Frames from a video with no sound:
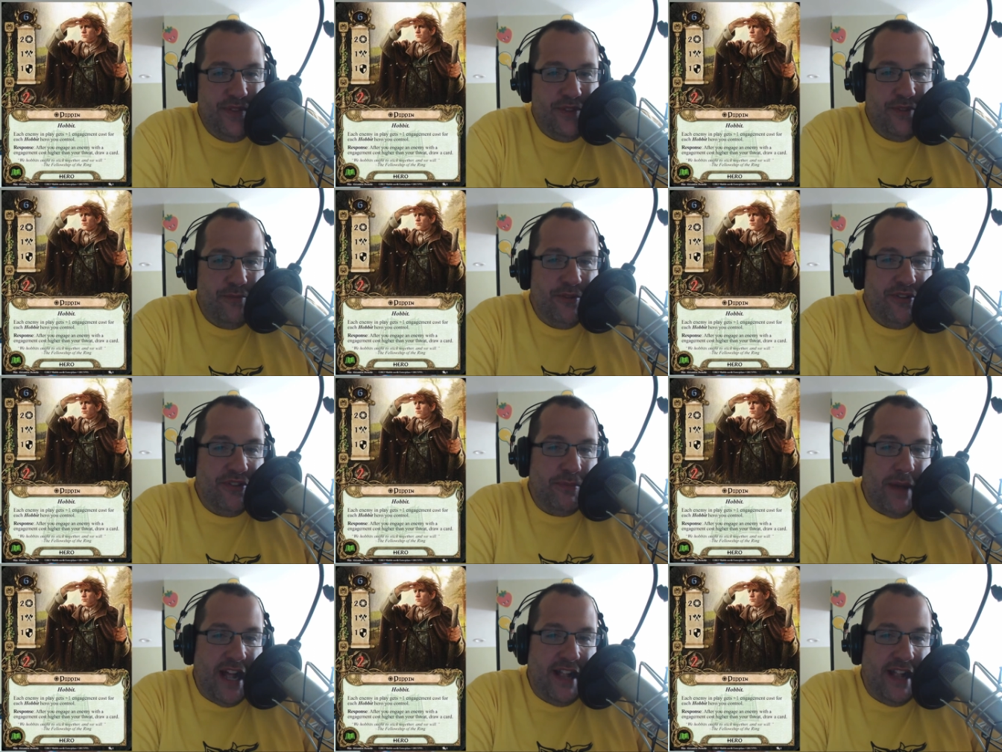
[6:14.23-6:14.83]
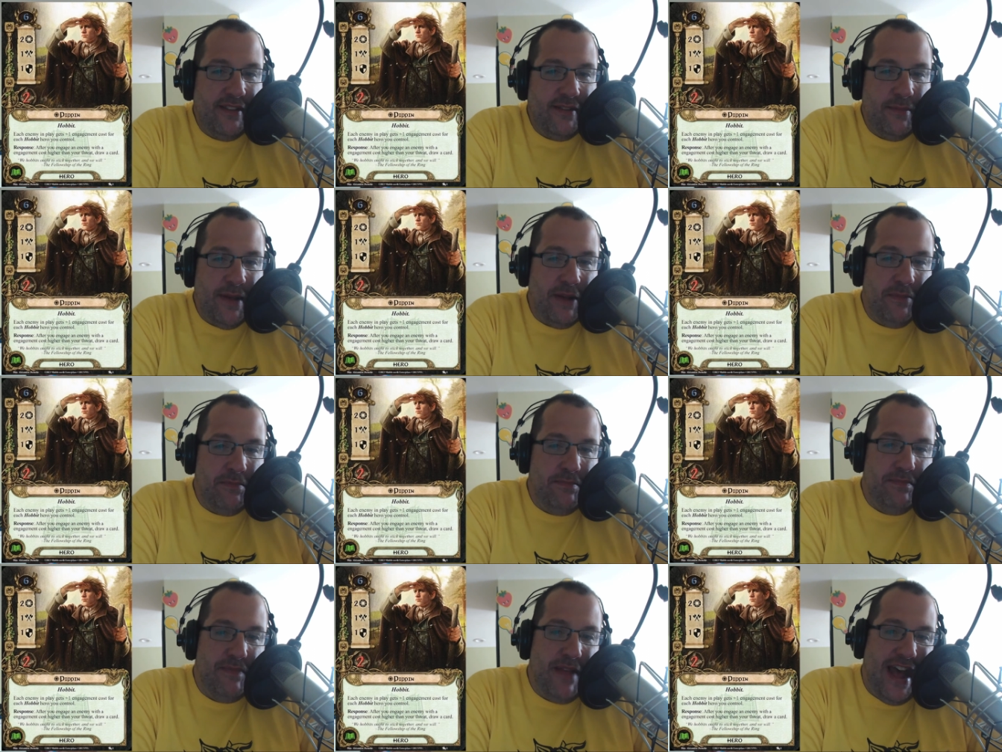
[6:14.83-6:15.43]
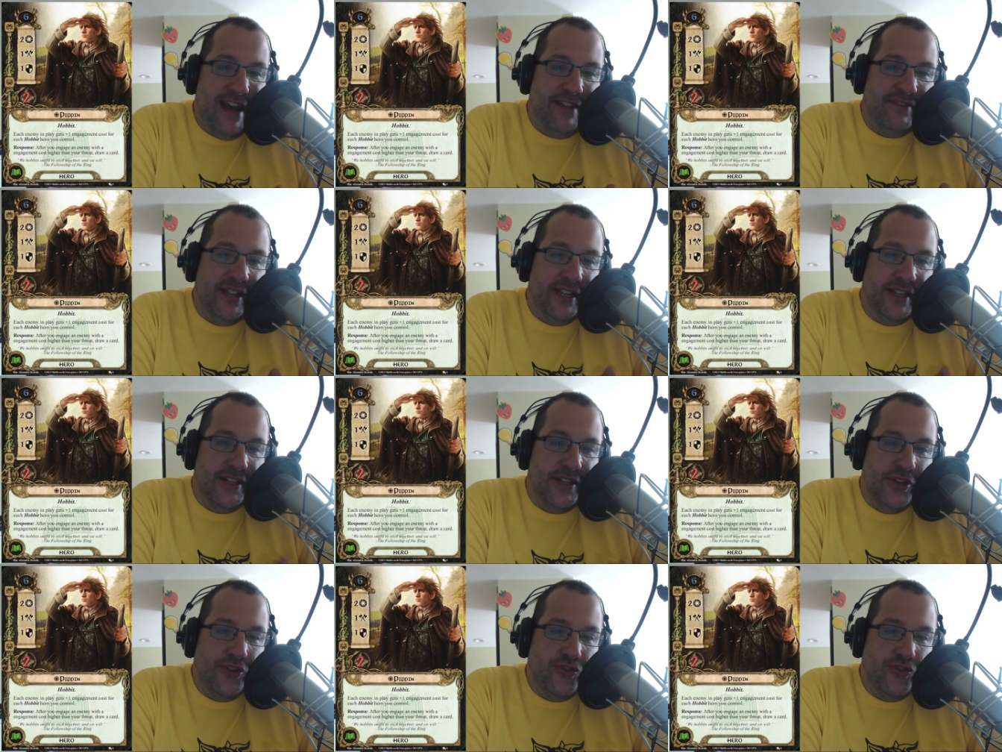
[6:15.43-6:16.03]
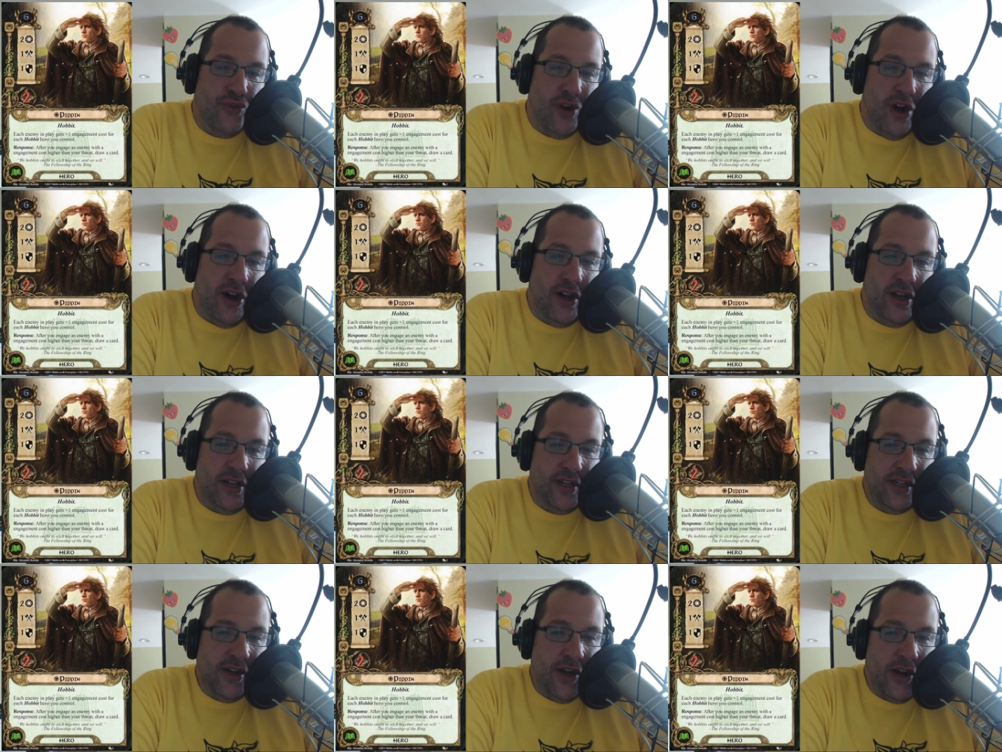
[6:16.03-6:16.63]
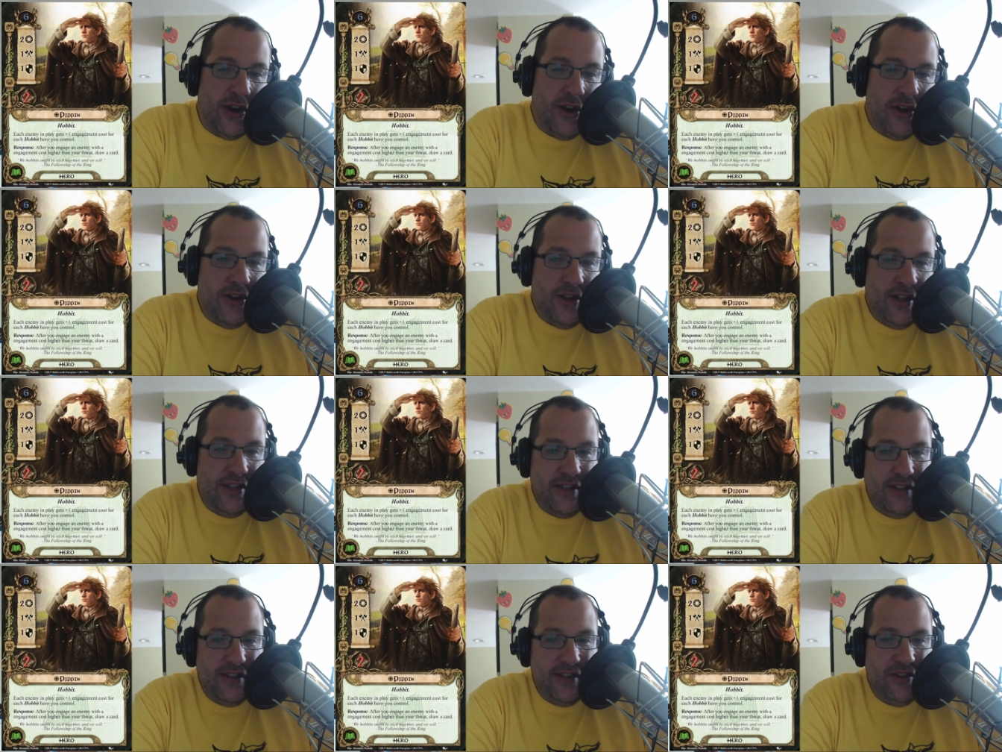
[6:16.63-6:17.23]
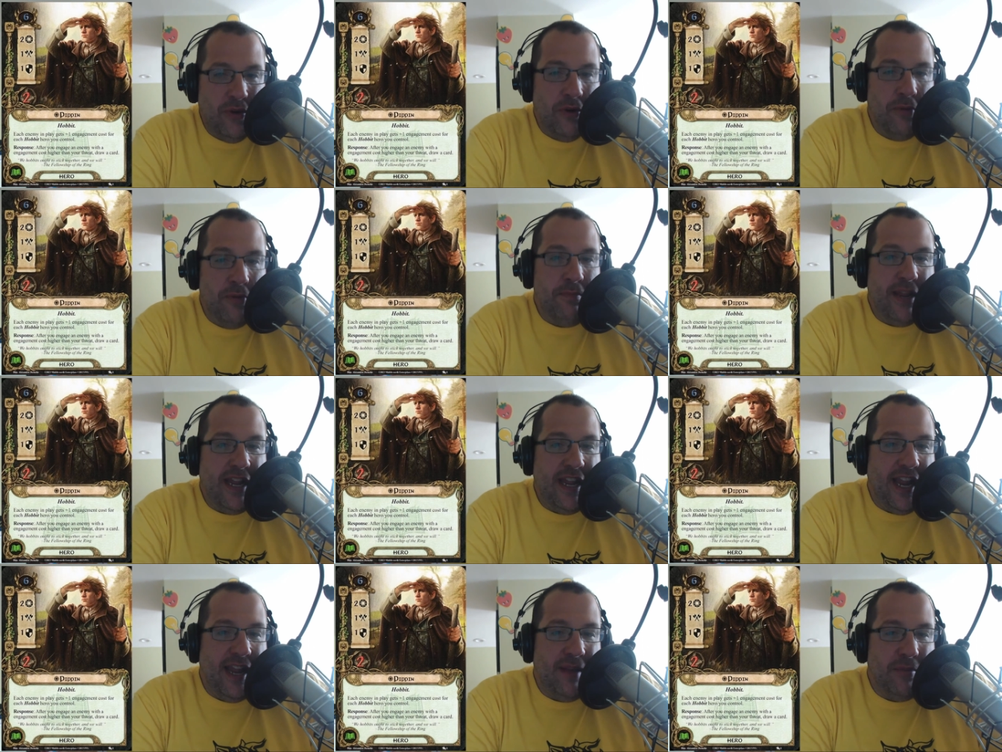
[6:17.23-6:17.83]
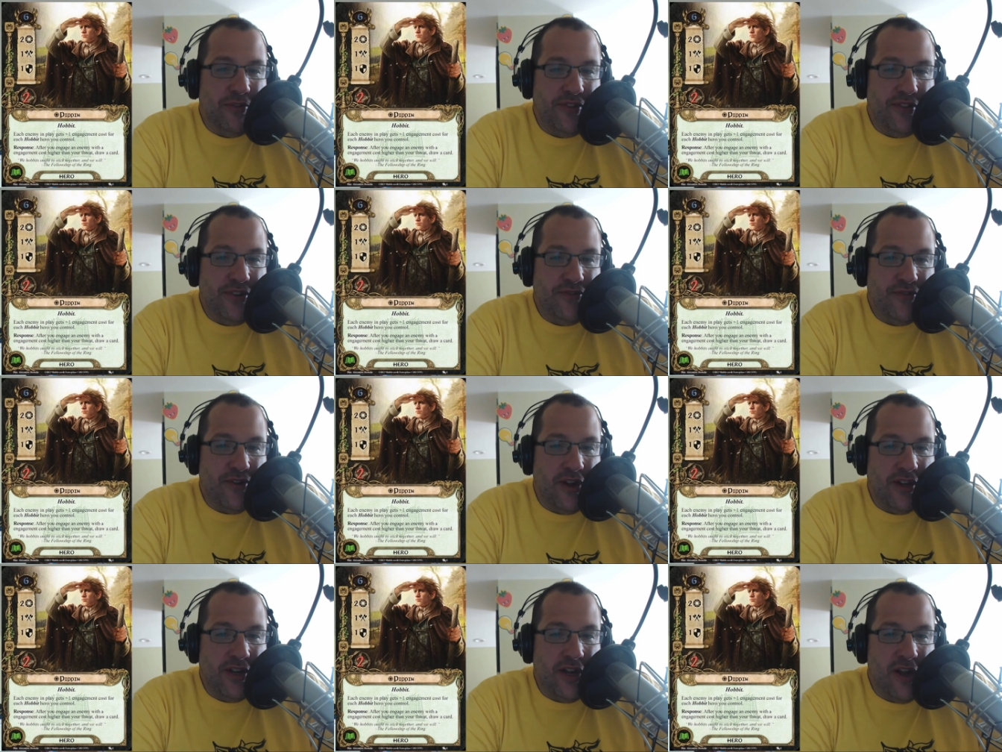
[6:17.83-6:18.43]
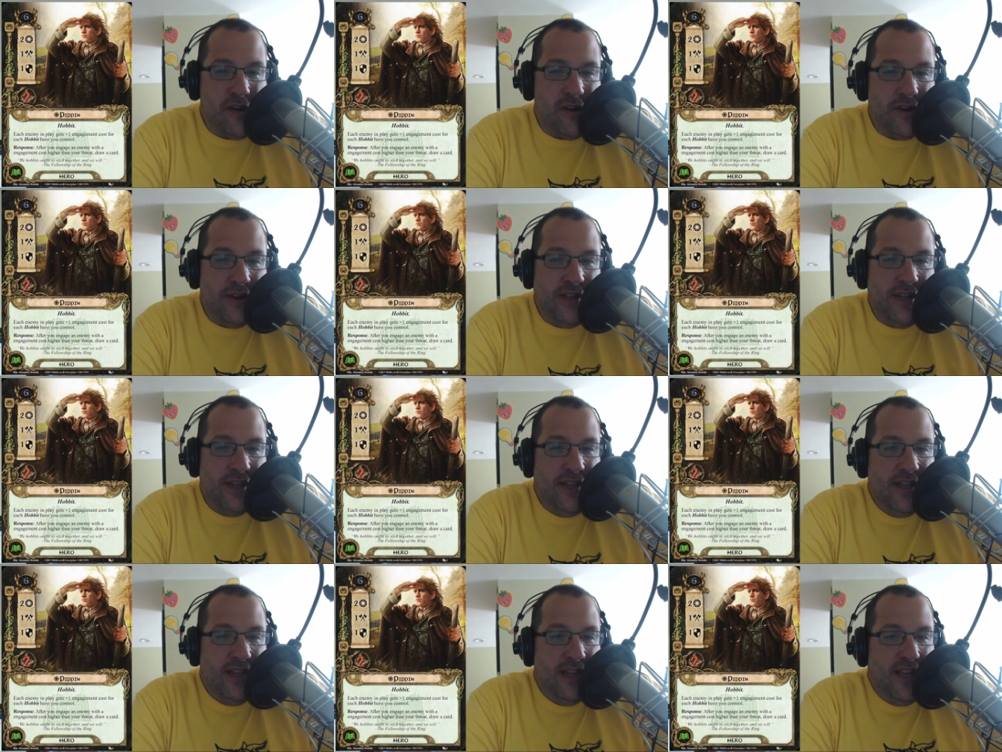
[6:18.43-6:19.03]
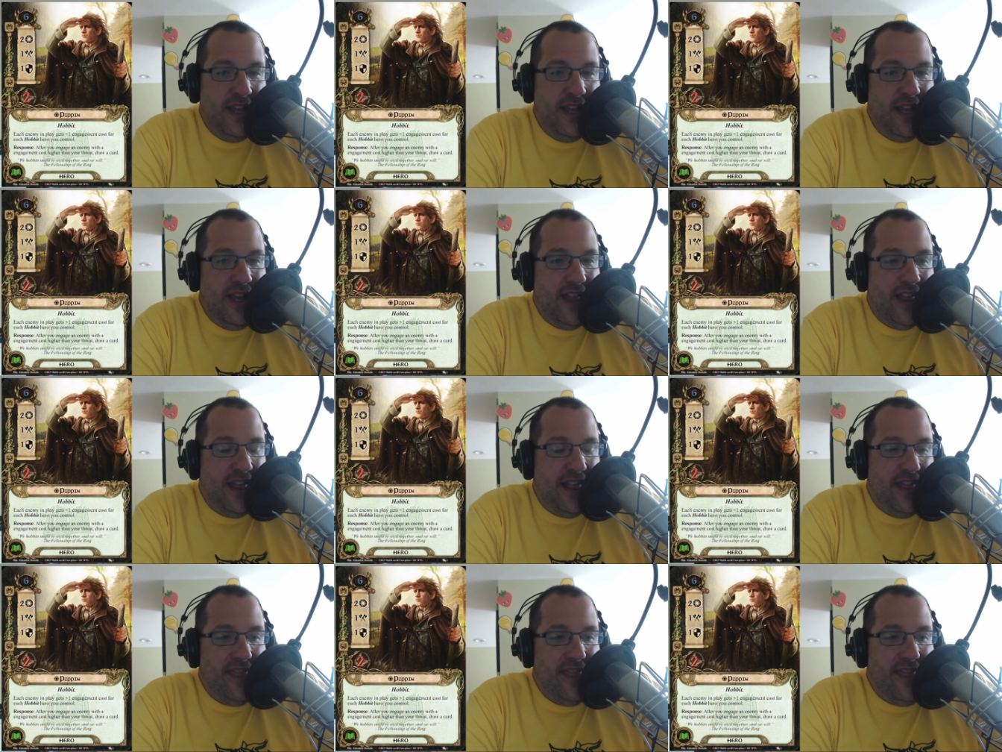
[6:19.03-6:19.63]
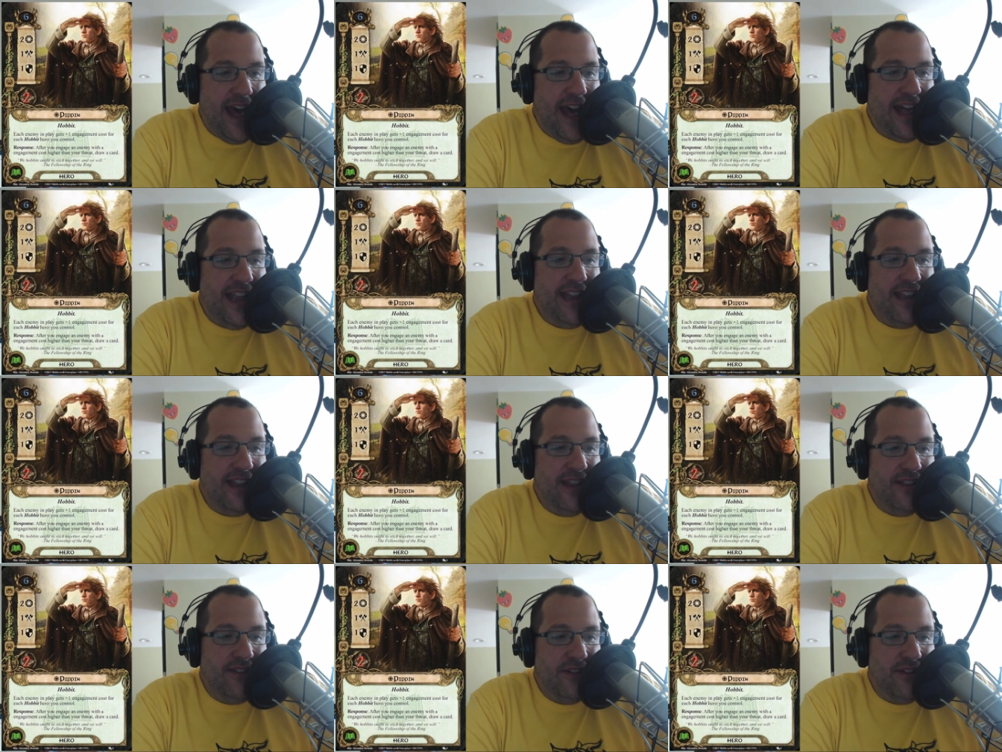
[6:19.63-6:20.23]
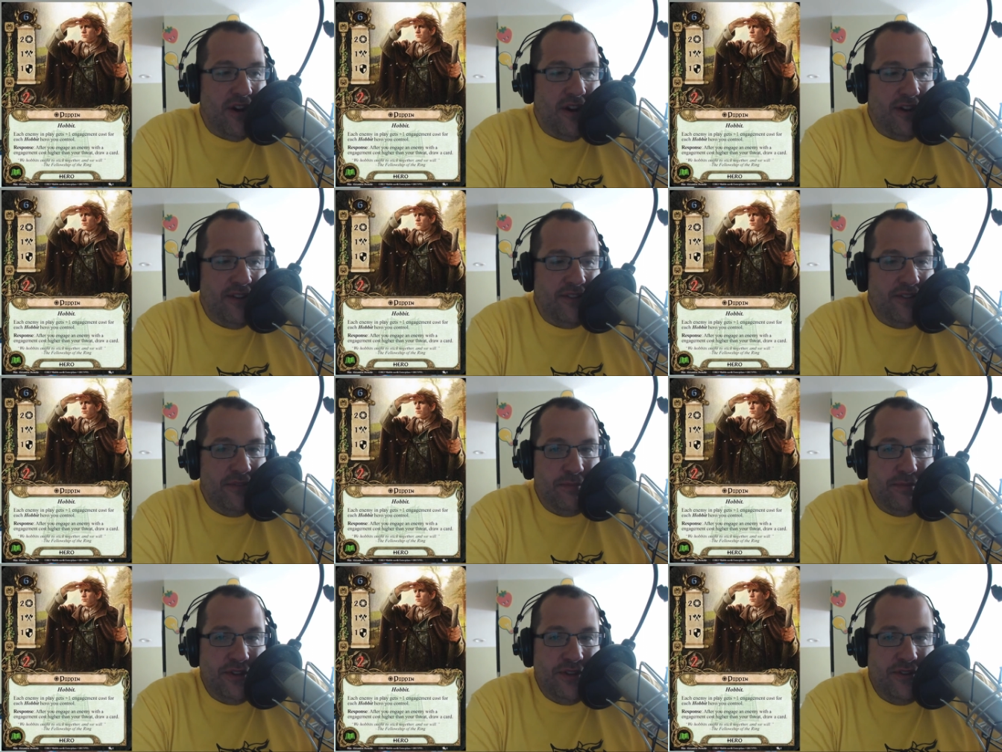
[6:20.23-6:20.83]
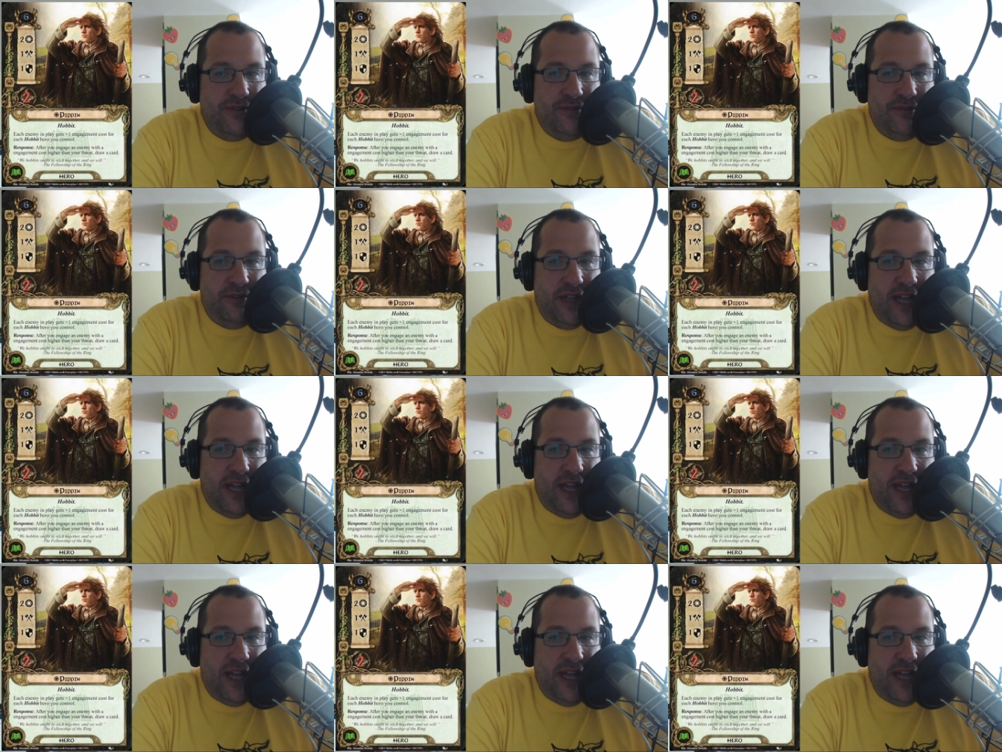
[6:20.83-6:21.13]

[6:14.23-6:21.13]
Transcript: The response about having to draw a card or being able to draw a card, that yeah. is awesome too.